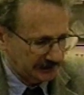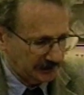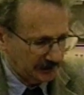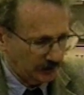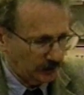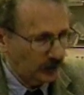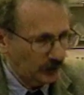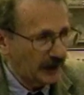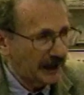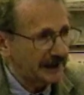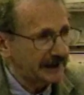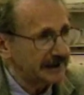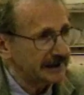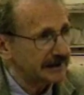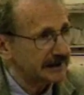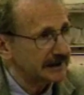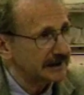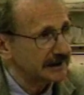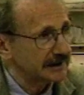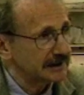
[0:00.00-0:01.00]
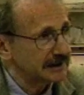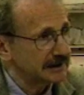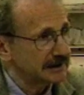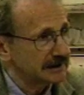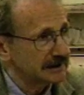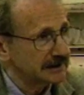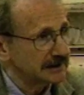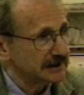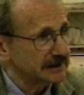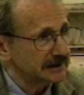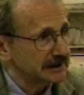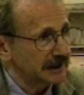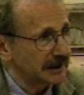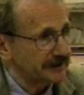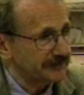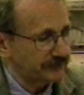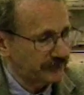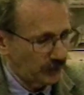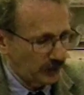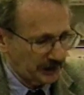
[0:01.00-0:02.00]
waiting at
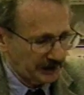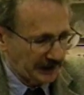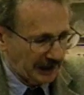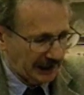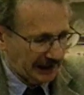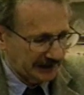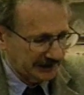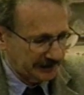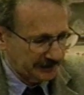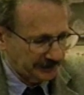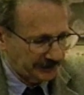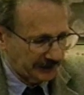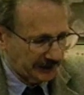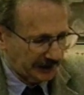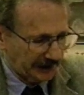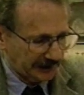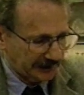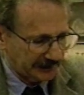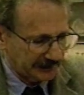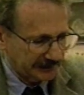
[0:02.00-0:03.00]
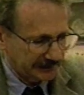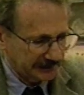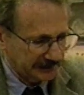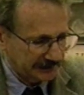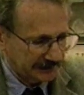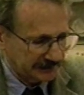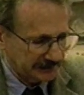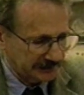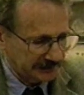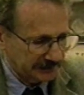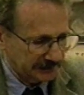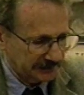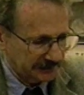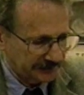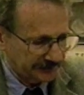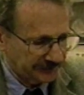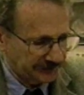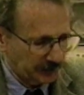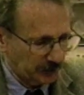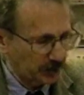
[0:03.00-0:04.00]
Ford Highland Park
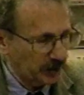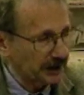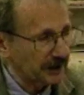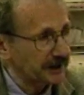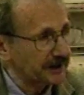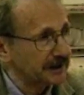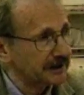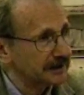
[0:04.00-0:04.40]
for work.